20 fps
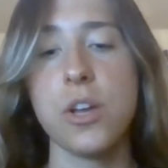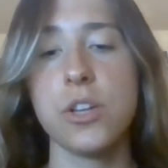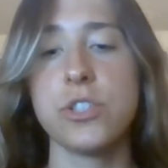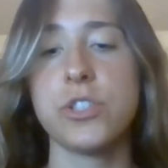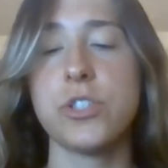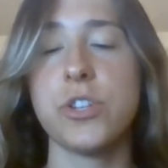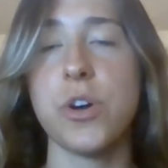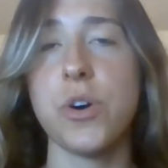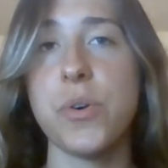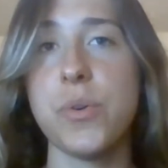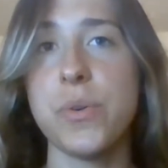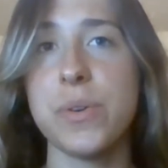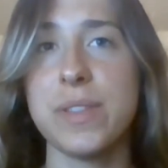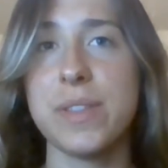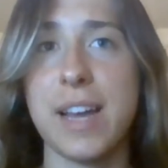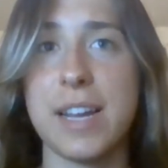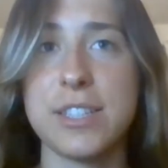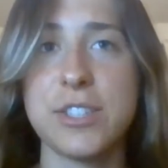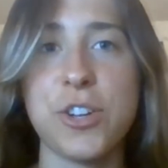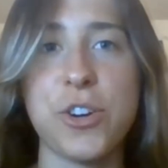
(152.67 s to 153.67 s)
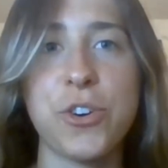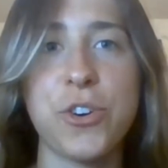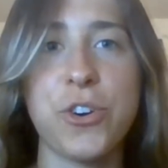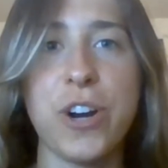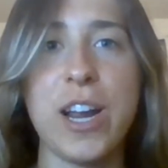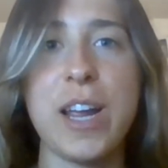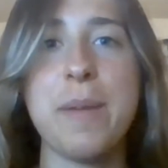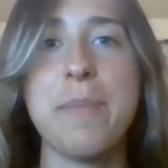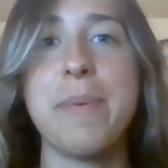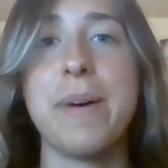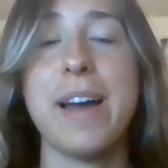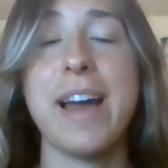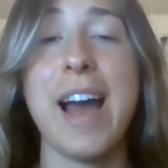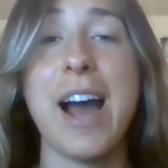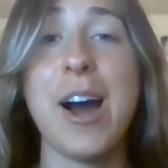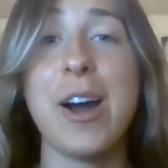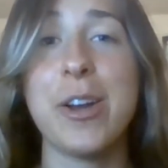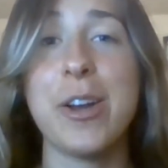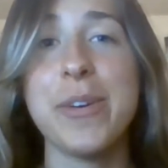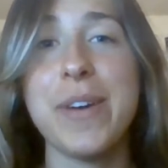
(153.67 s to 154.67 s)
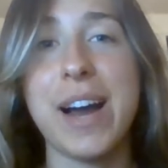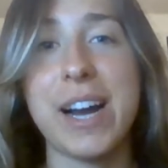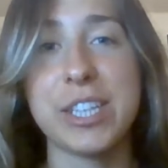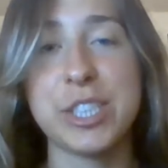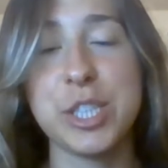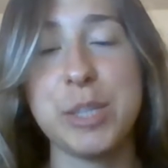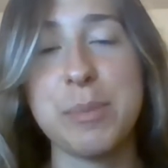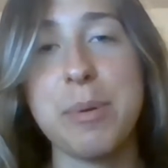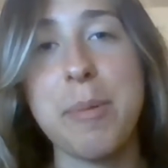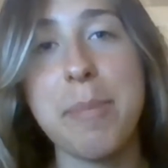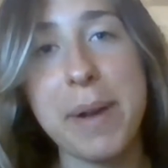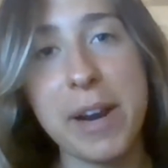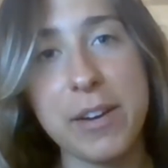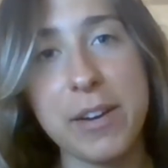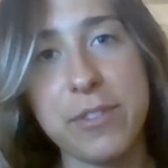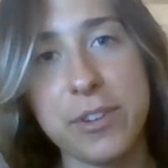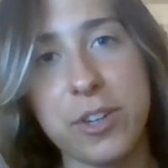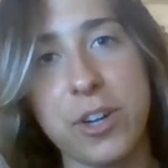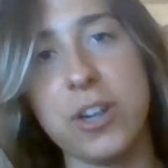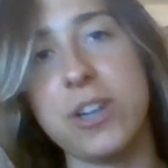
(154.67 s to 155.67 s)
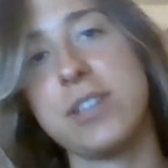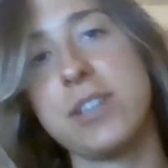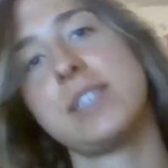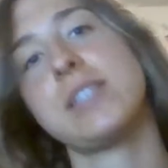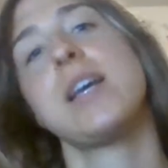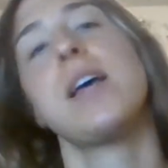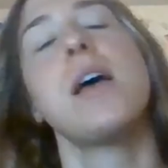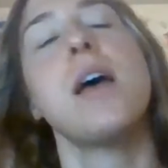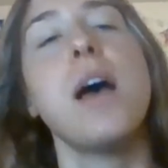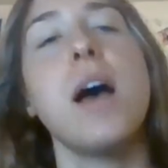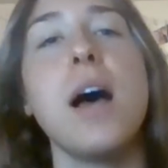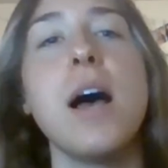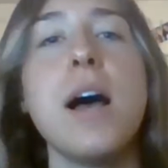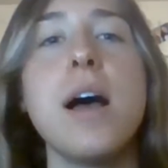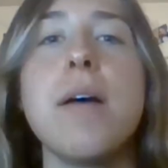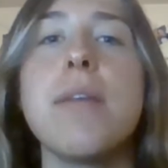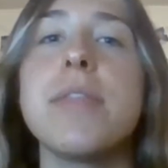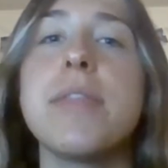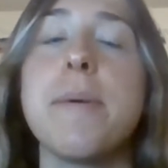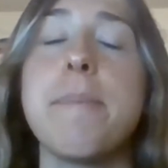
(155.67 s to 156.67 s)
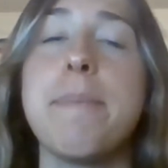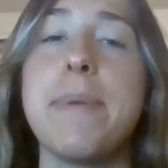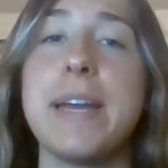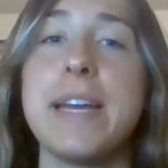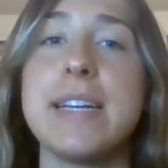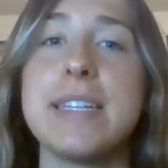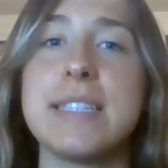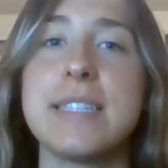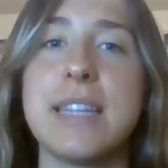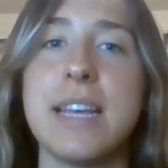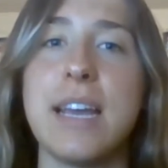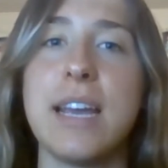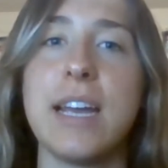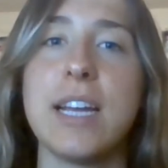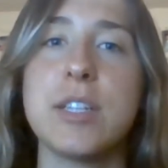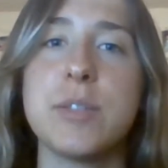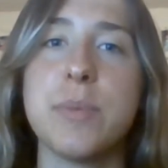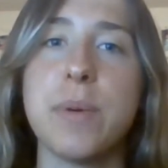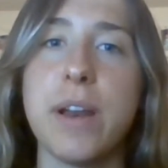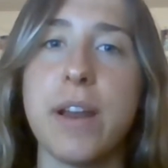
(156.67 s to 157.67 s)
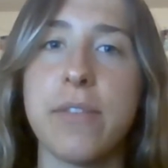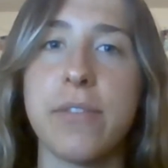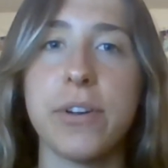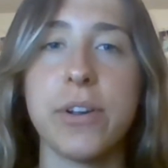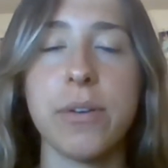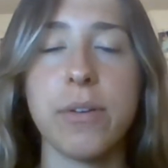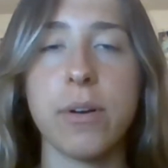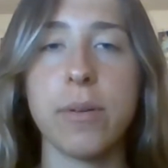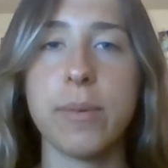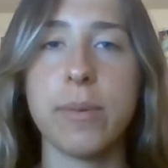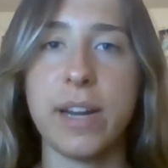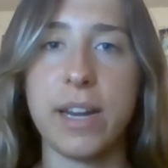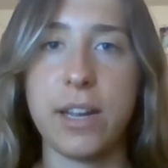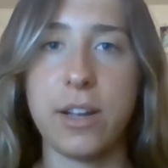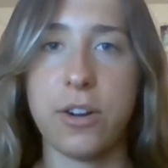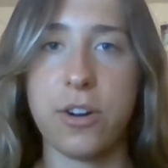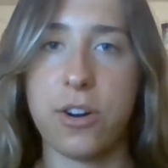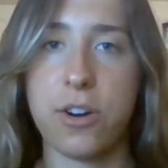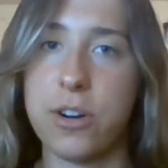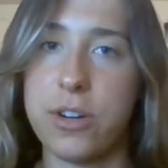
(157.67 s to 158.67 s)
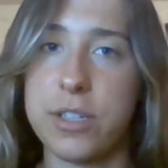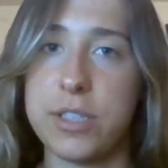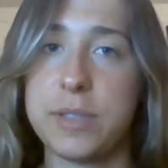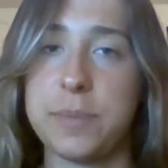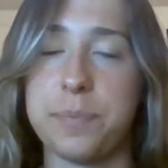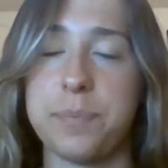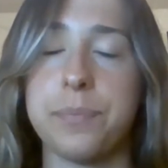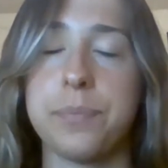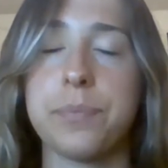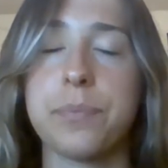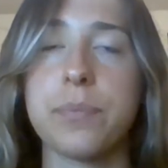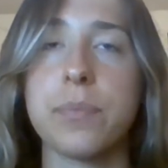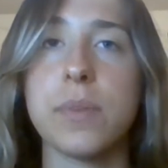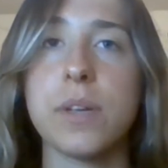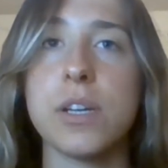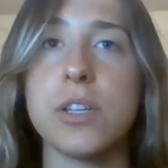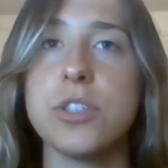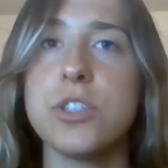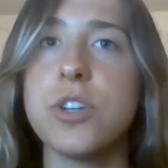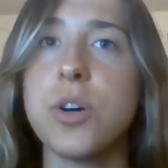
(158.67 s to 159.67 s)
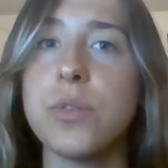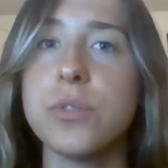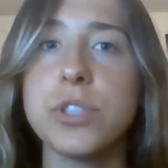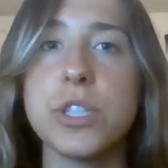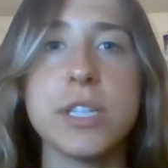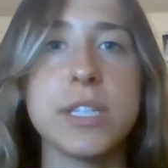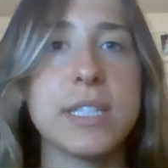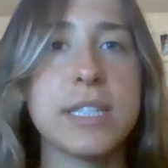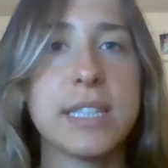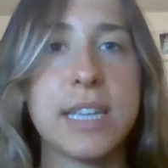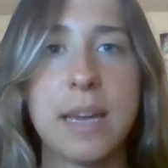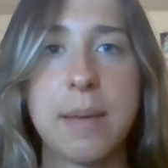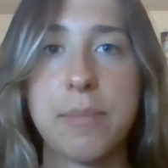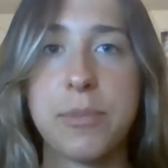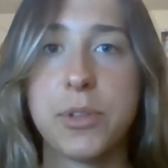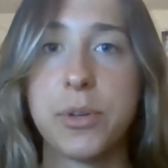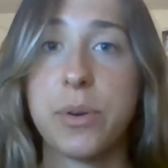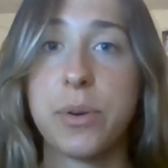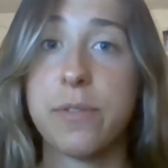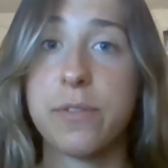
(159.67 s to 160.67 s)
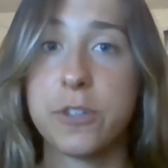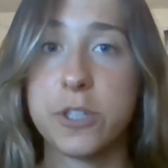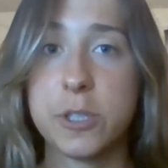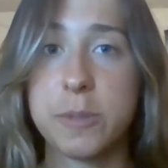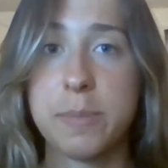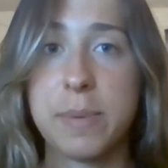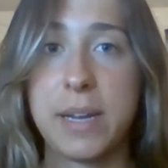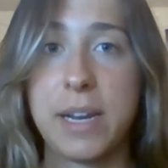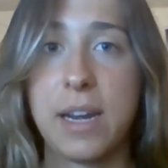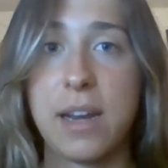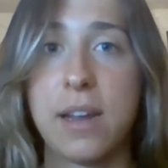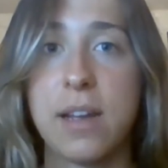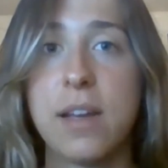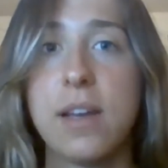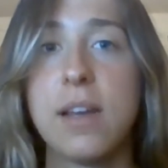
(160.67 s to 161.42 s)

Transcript: So that's all great, but how do you actually prepare for CARS? Uh, the biggest thing is whenever you are reading CARS, don't just skim through it for speed.